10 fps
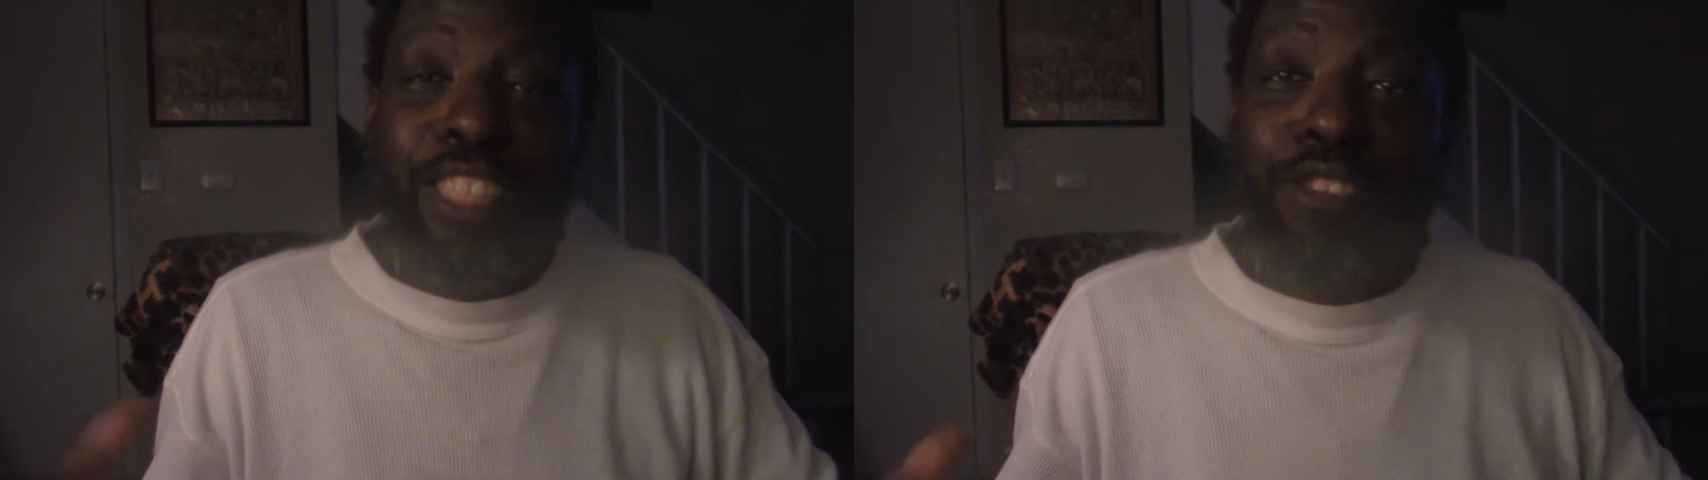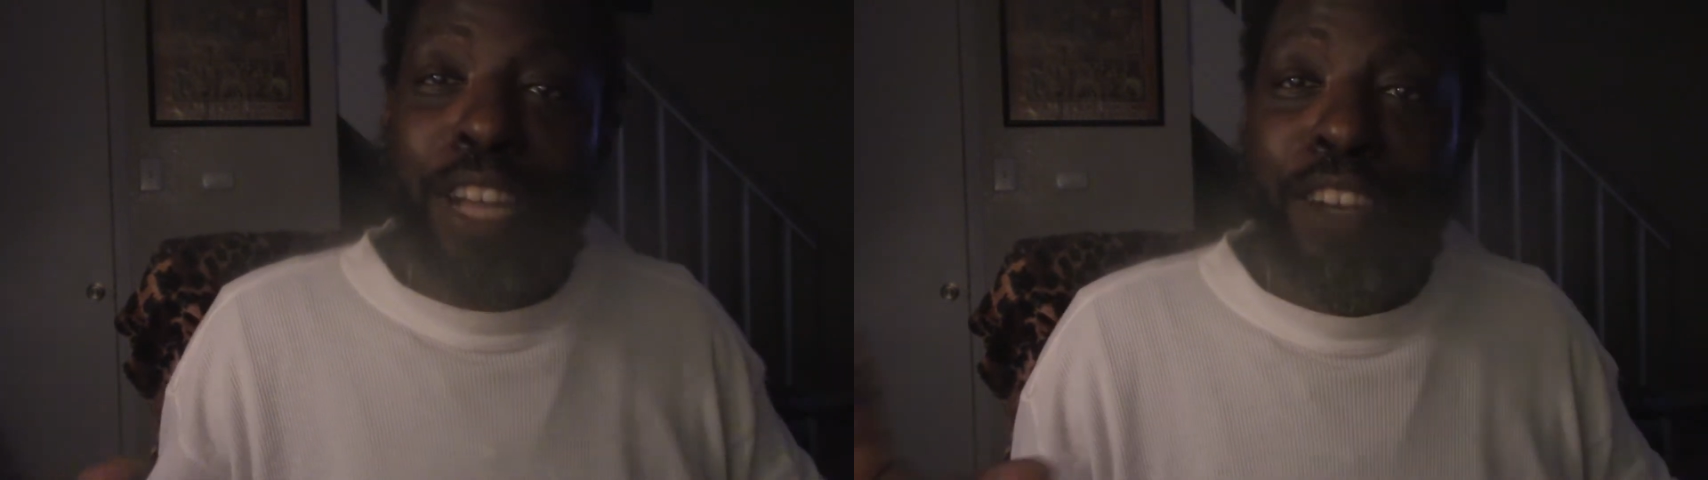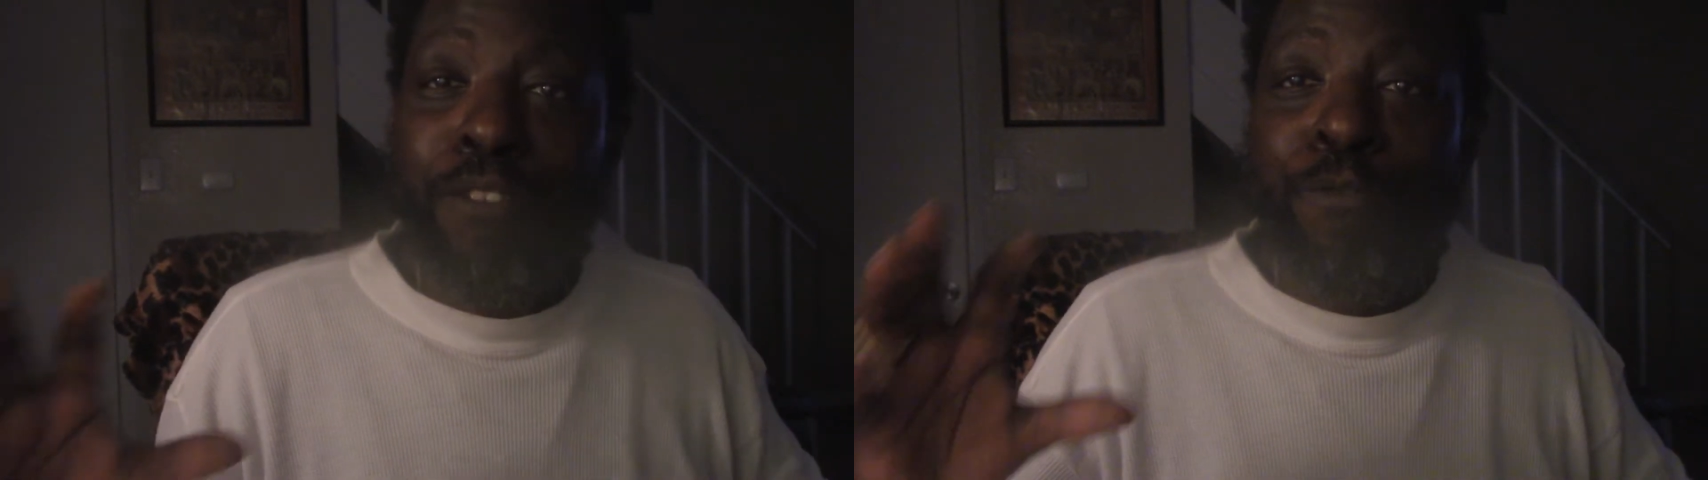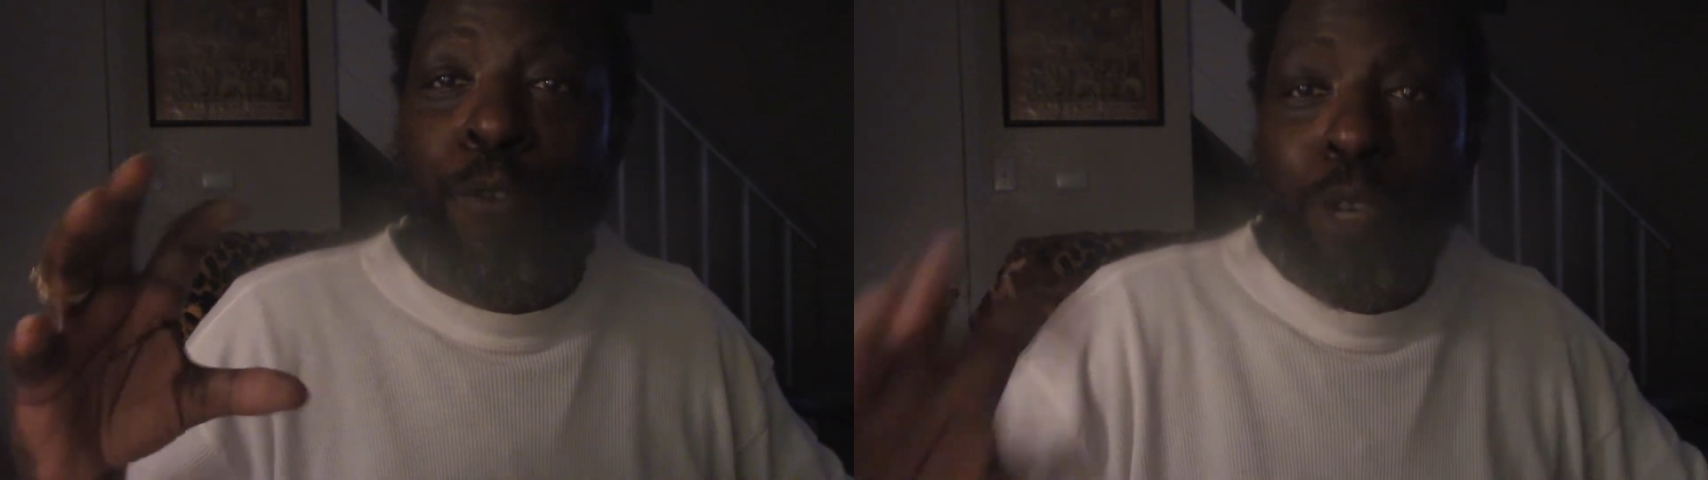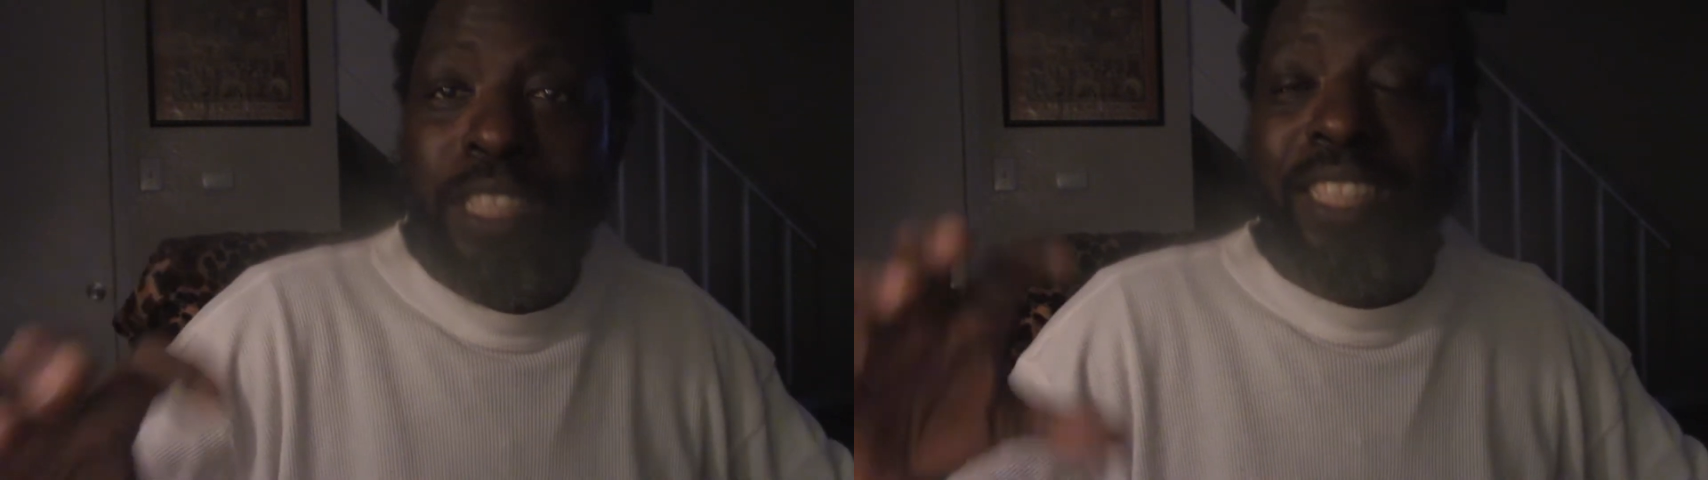trying to
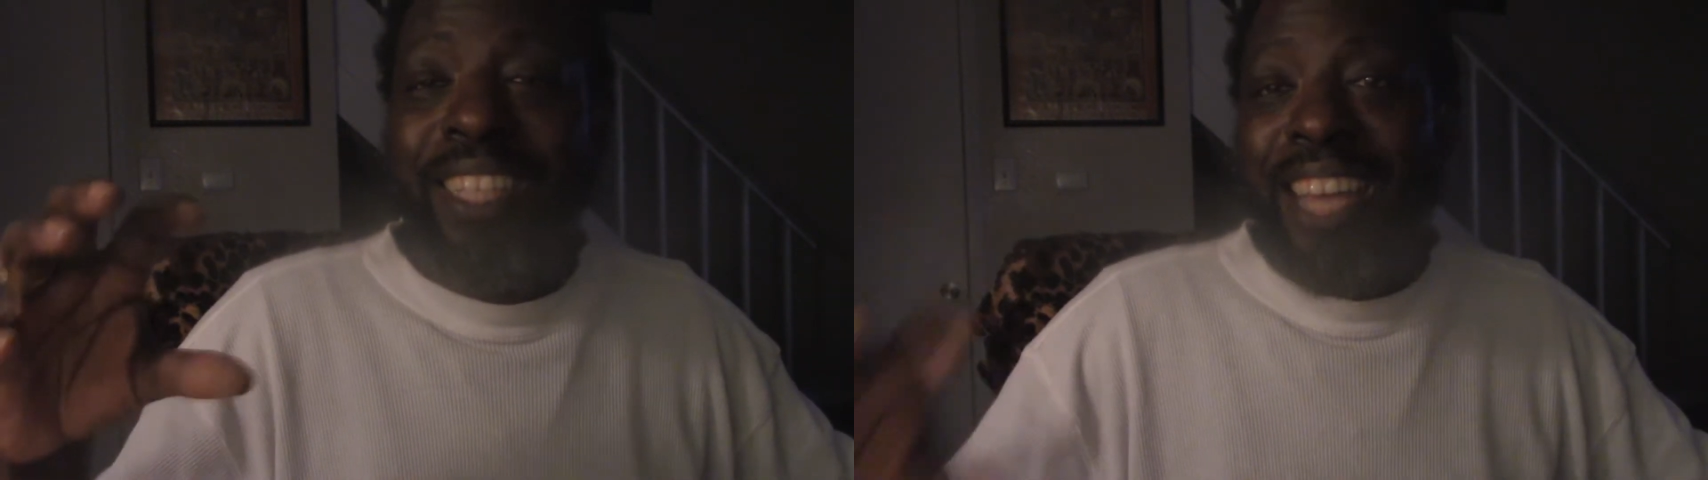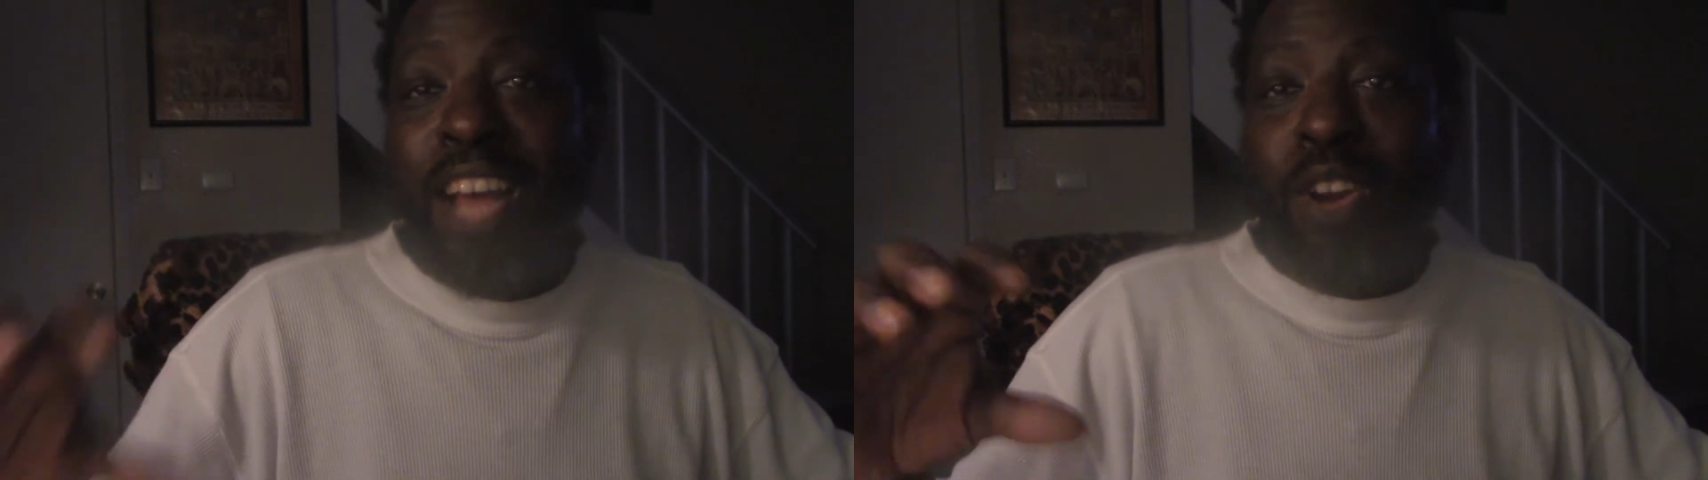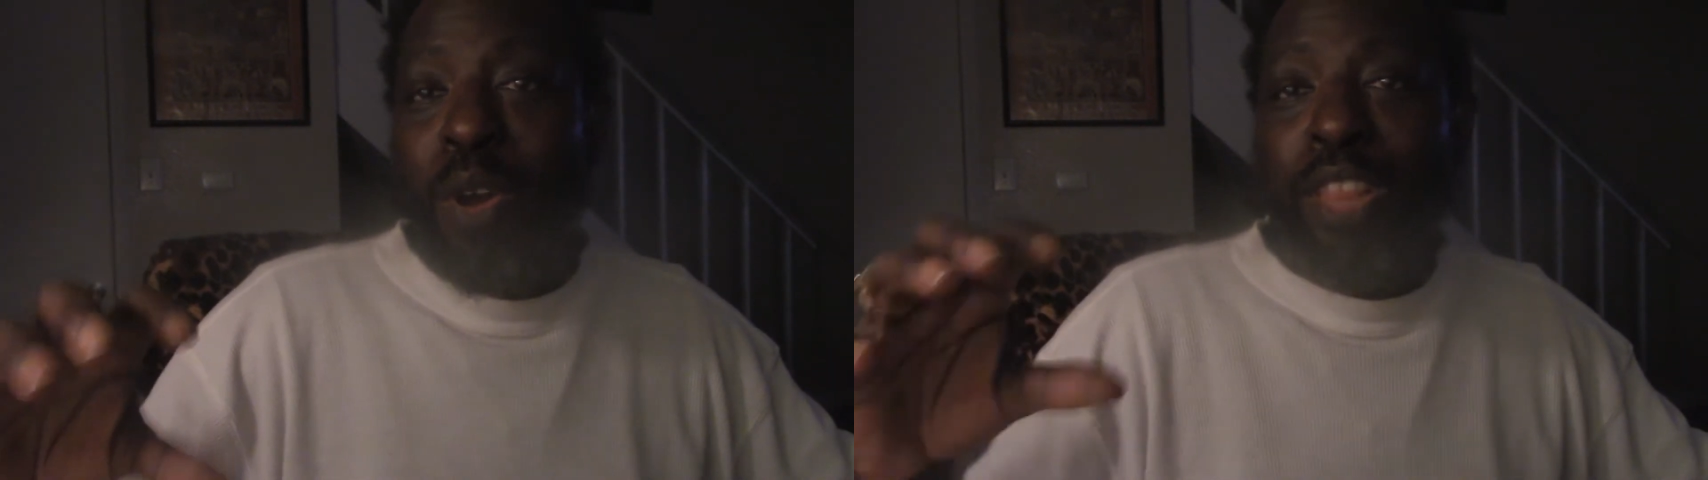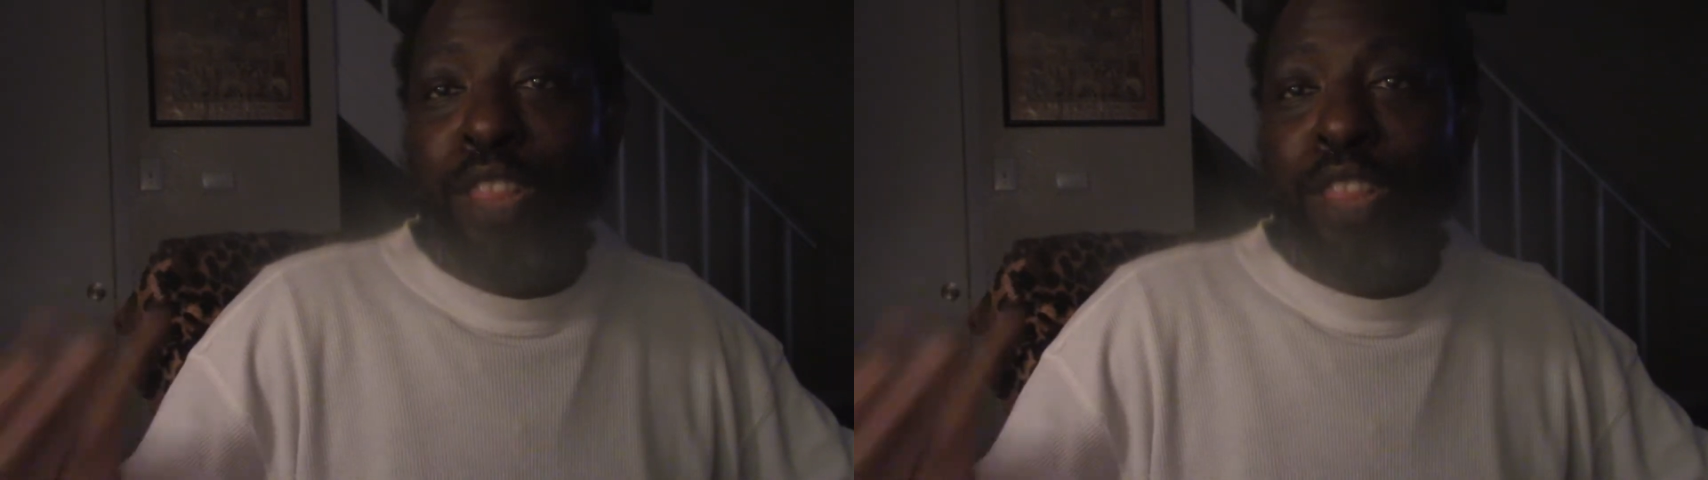force it down our